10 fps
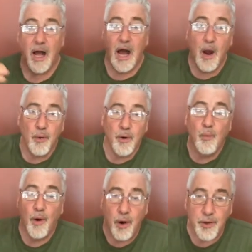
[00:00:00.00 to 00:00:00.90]
Our
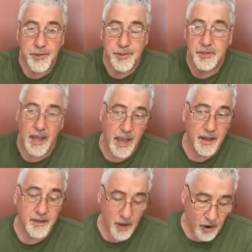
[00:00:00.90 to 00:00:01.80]
works
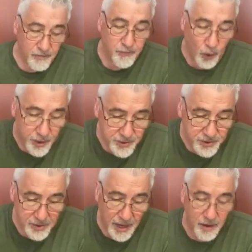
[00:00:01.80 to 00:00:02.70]
and our
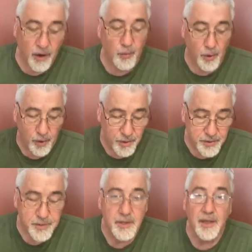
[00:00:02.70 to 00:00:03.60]
voice and our
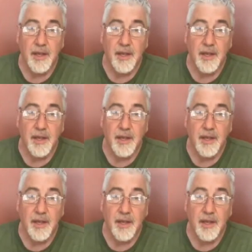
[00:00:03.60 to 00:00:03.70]
words